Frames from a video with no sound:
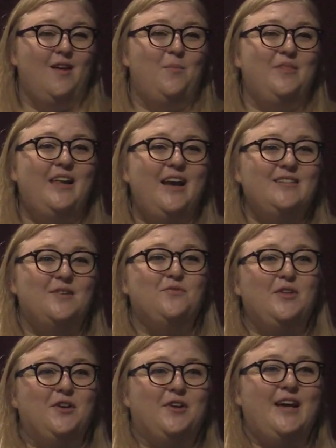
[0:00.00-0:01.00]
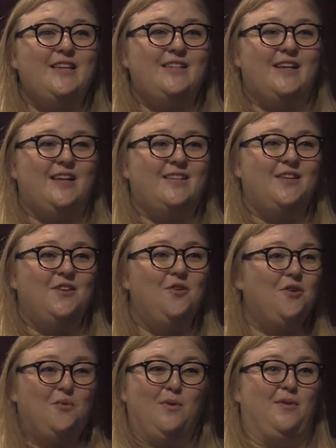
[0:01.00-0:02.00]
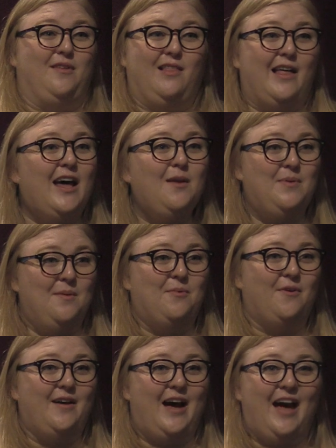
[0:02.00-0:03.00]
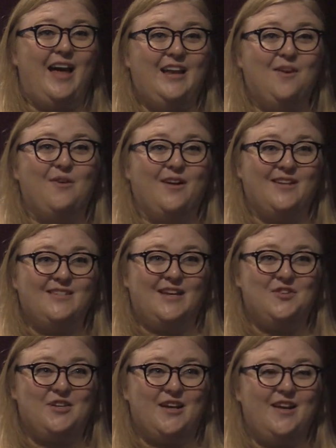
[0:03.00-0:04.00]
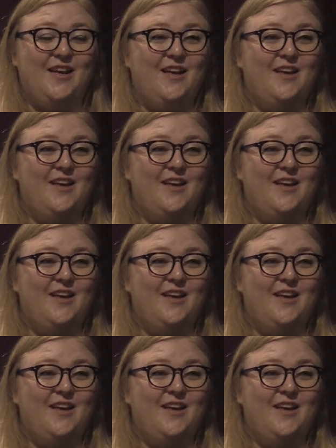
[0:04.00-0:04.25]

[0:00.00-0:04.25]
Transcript: But then as I was reading your case studies, you could work with a lot of people at any organization.